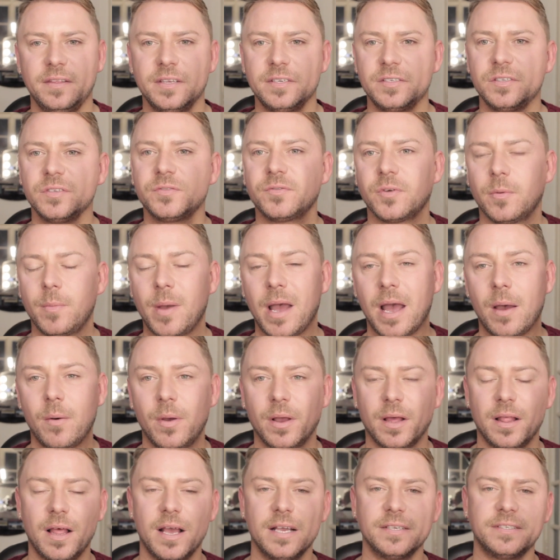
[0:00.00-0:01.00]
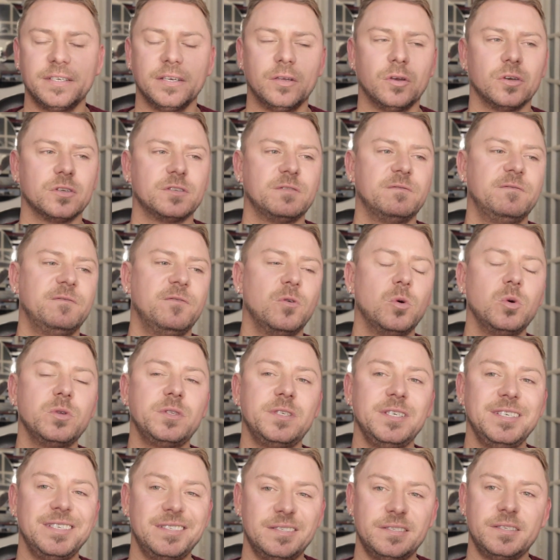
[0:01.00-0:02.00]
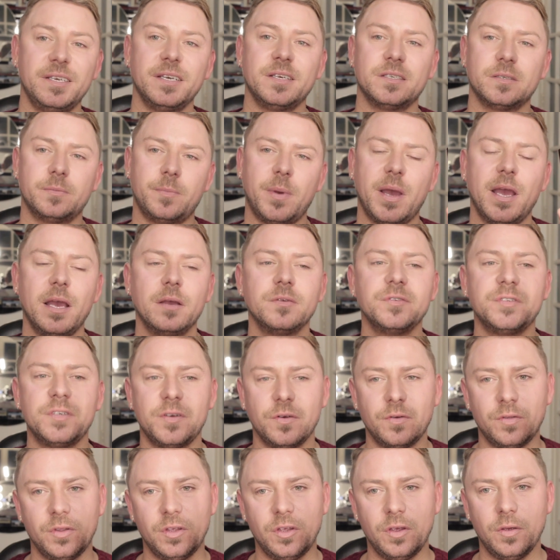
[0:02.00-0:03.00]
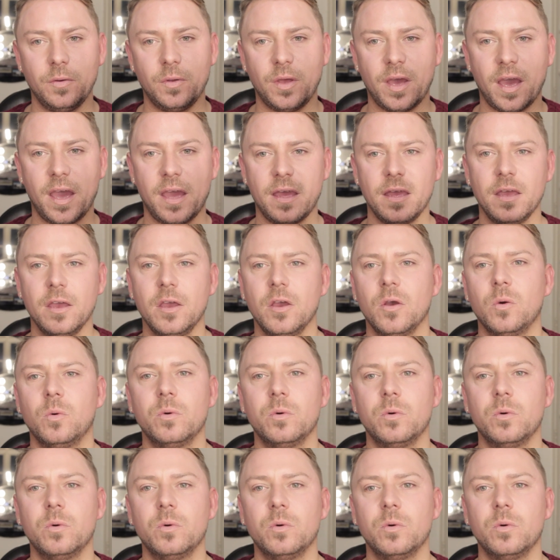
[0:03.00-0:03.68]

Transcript: This is from Hourglass. It costs £46 here in the UK,